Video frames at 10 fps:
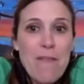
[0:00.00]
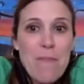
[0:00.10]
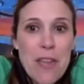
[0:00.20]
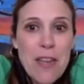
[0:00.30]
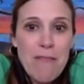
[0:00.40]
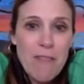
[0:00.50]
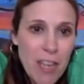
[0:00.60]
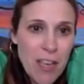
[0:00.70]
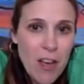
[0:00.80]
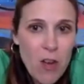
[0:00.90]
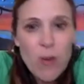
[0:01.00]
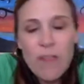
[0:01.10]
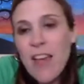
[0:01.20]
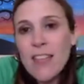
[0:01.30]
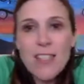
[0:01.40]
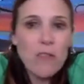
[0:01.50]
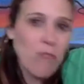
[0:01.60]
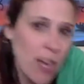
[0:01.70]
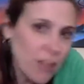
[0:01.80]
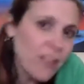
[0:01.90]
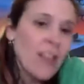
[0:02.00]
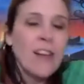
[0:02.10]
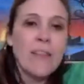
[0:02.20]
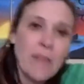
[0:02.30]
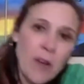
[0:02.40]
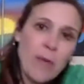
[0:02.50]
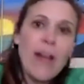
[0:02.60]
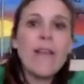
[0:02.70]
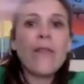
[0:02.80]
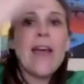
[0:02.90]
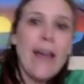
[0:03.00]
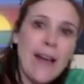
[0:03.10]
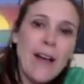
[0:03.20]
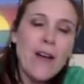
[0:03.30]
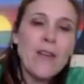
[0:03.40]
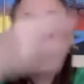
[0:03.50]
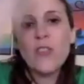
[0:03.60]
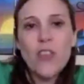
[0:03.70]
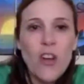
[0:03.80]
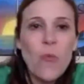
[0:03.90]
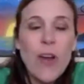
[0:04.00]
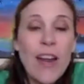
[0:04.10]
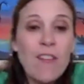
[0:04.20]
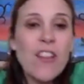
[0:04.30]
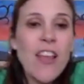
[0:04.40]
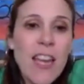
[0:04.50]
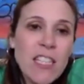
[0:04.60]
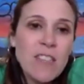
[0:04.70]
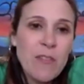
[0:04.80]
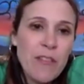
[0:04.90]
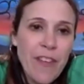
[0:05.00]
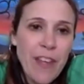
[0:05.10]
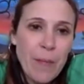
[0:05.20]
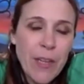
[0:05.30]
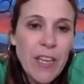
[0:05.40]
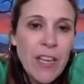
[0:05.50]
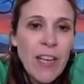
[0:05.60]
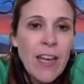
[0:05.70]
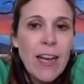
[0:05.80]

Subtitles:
5-minute video, or if that's a run around the house, whatever that is for the family.